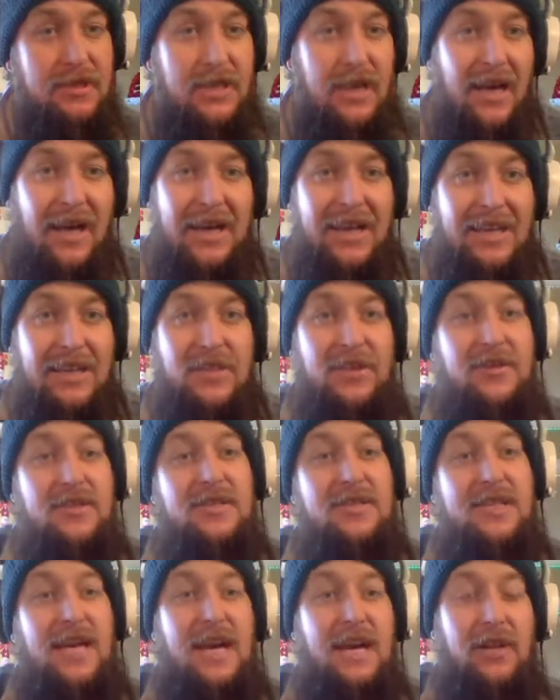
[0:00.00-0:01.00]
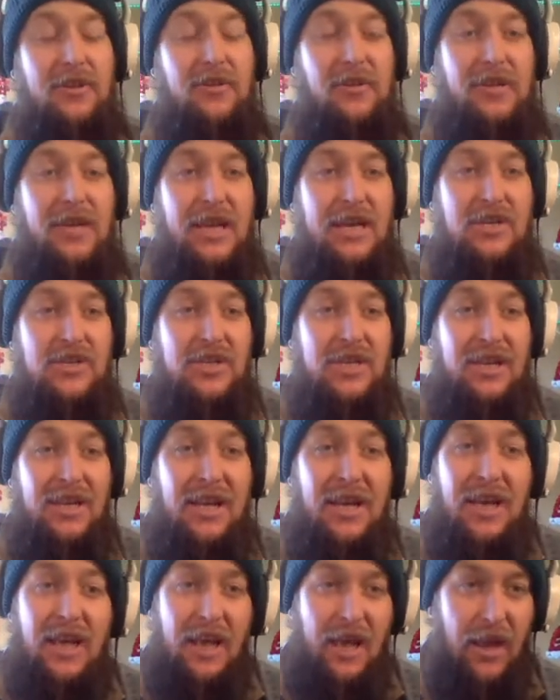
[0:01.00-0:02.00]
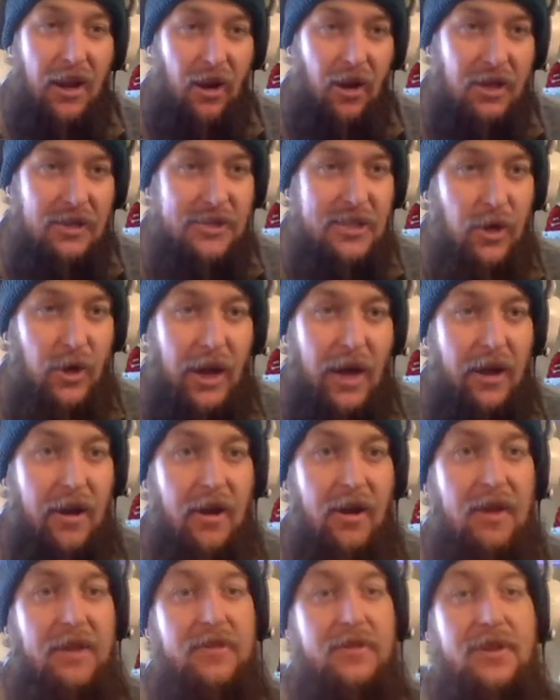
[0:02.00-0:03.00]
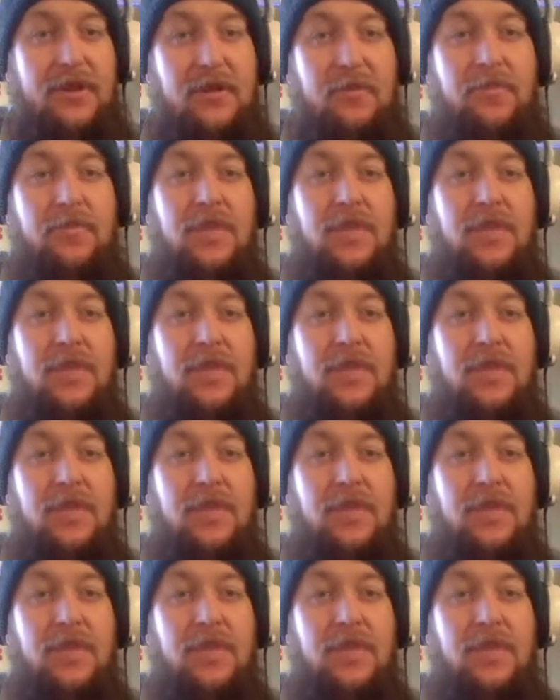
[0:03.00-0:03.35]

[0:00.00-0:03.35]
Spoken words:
not in their static location, and also how to hunt them.